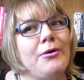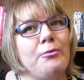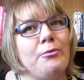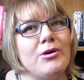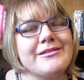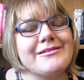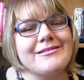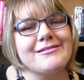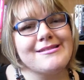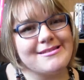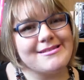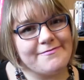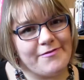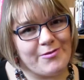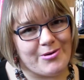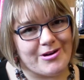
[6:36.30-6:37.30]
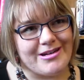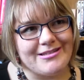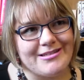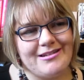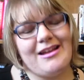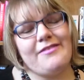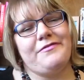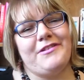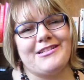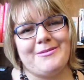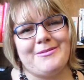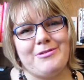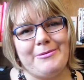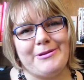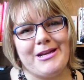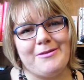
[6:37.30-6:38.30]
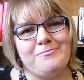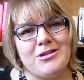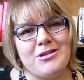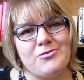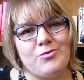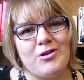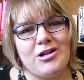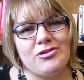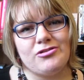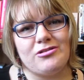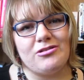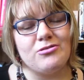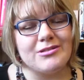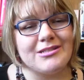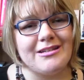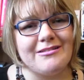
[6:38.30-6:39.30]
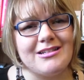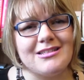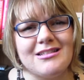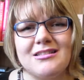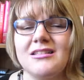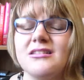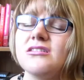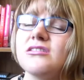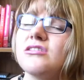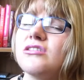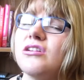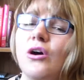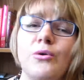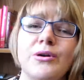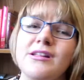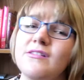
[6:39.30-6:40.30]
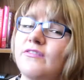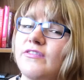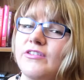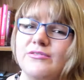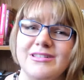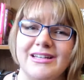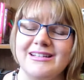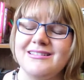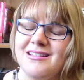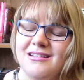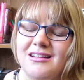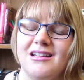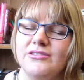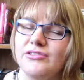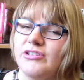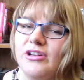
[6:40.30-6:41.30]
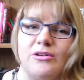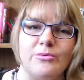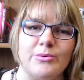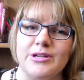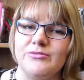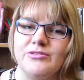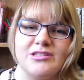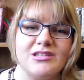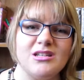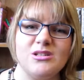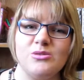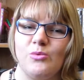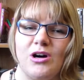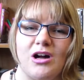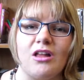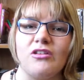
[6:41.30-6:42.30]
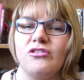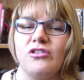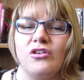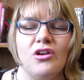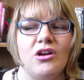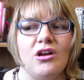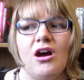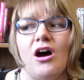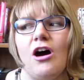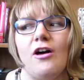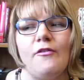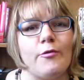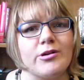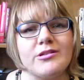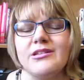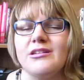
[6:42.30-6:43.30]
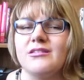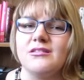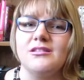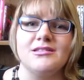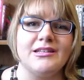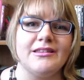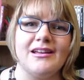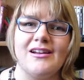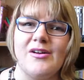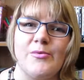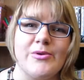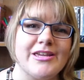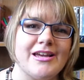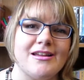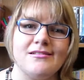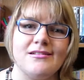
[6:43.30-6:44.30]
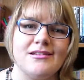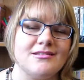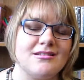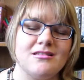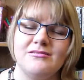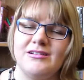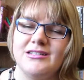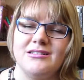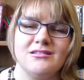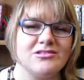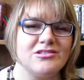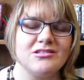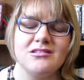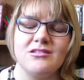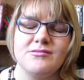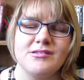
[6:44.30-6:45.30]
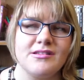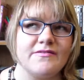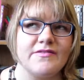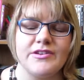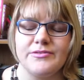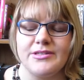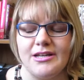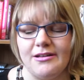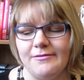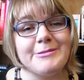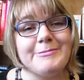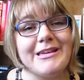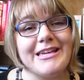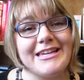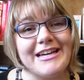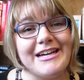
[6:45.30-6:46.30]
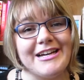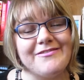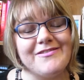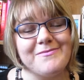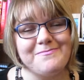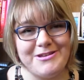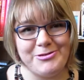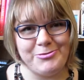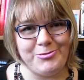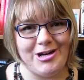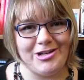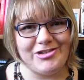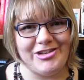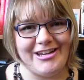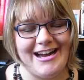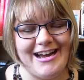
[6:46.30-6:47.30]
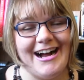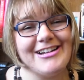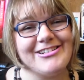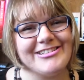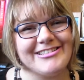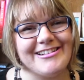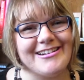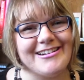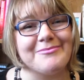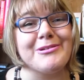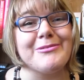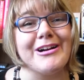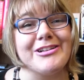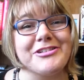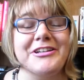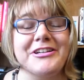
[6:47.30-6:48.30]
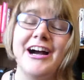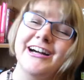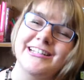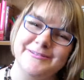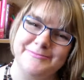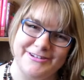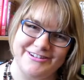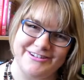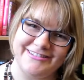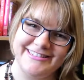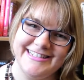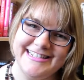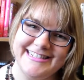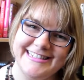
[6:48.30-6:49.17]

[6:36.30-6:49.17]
once season 4 is on Netflix, I'm probably going to binge watch the whole series because it's so confusing. It's that kind of show where you just need to watch all 4 seasons in like a weekend because otherwise it's just so confusing. Speaking of binge watching, I just started rewatching Gossip Girl